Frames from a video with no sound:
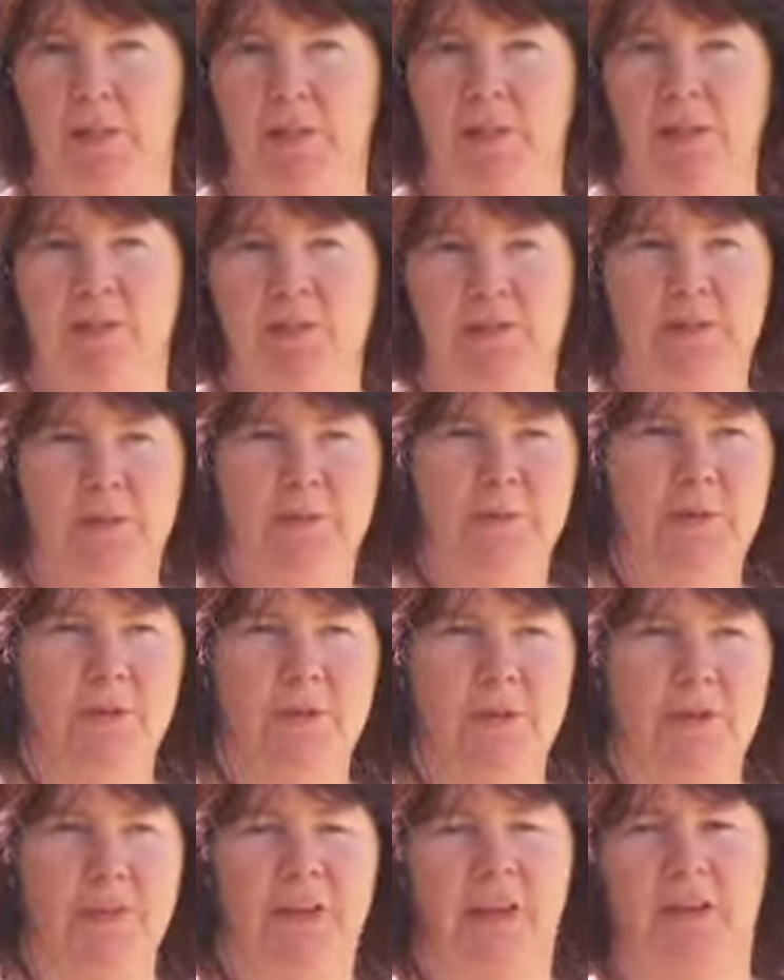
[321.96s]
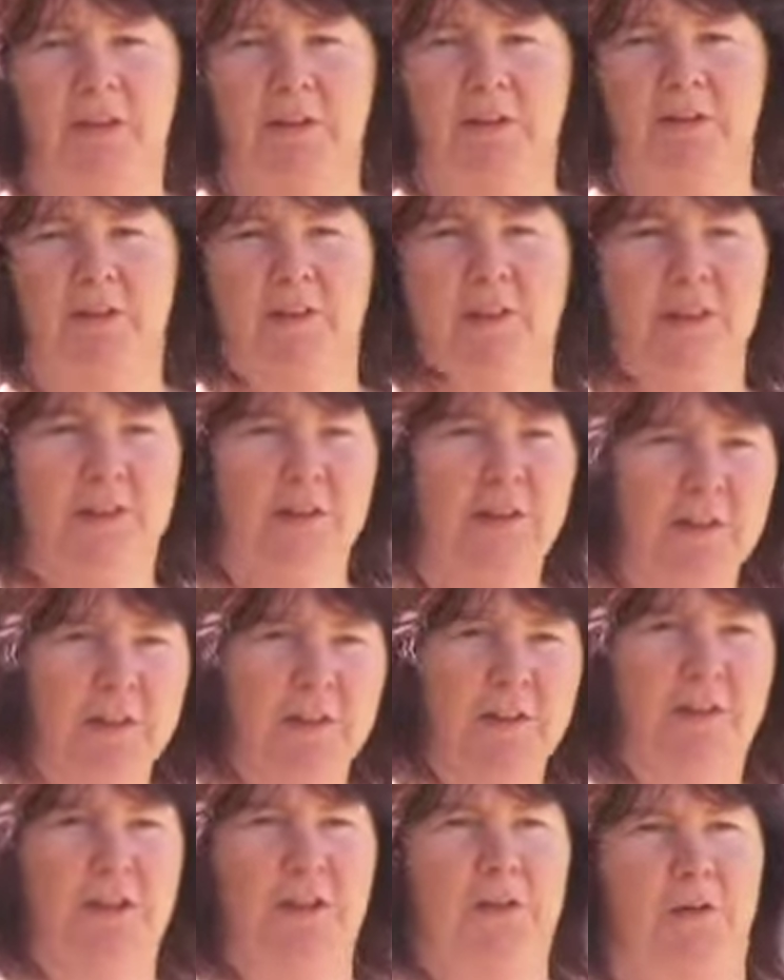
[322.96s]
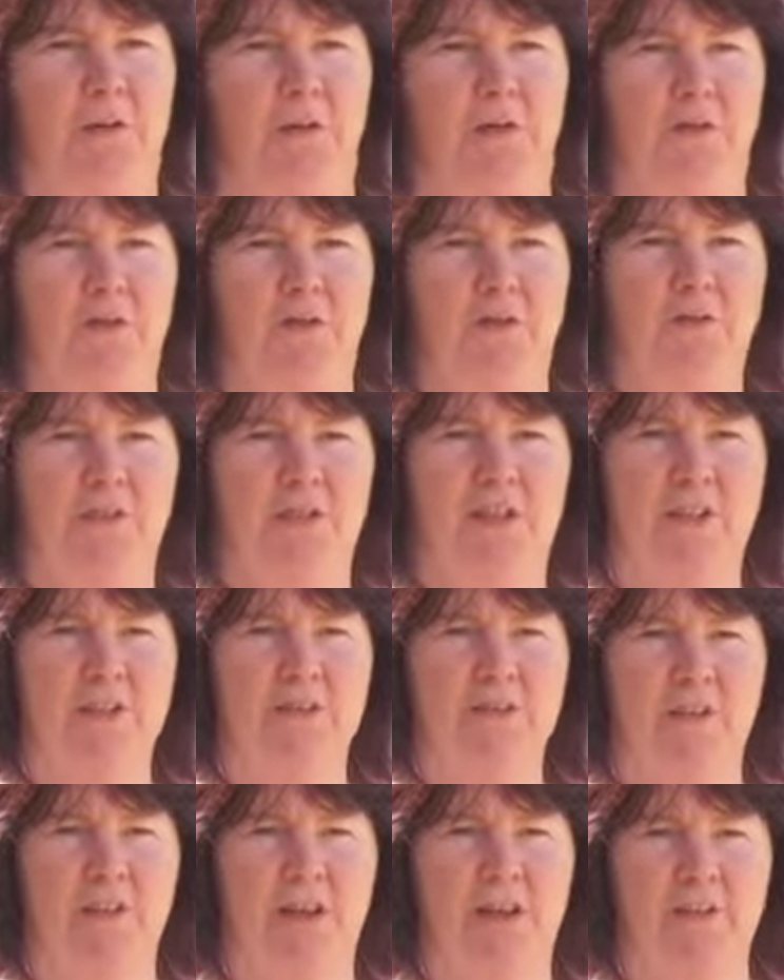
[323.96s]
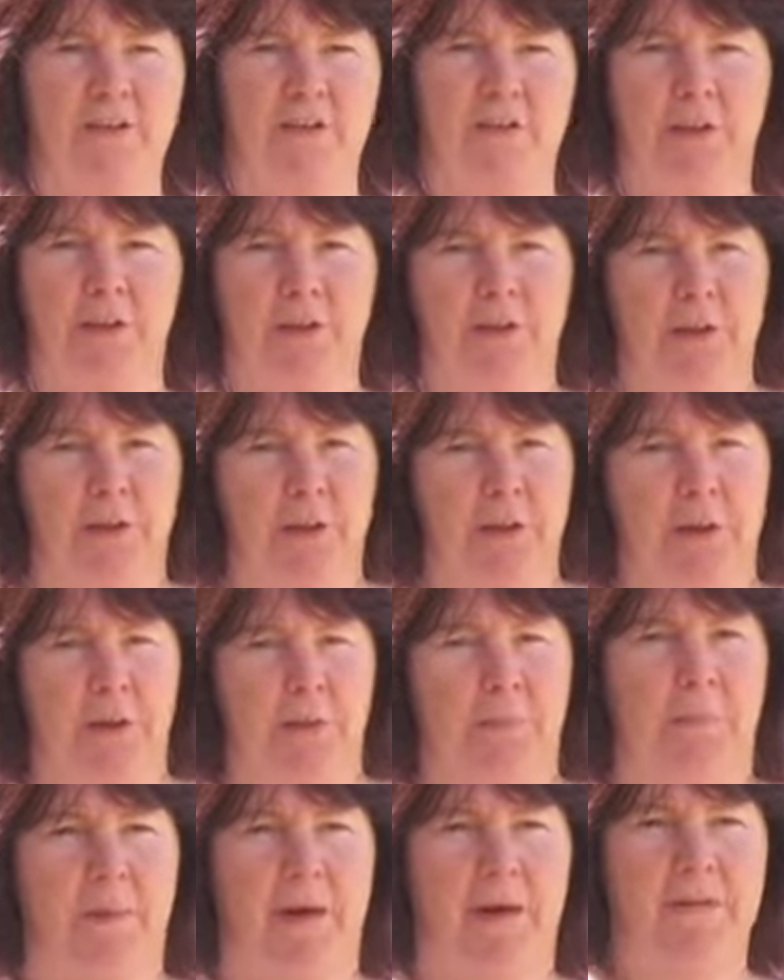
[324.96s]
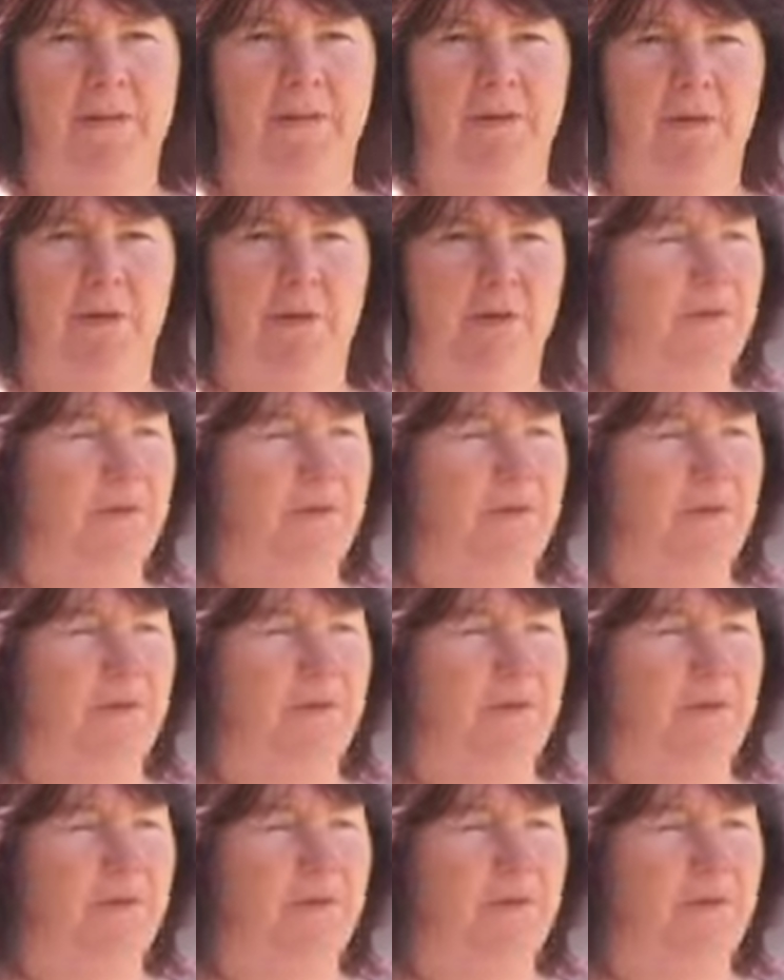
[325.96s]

meeting or something, you get out there, get it off your chest for half an hour, back to the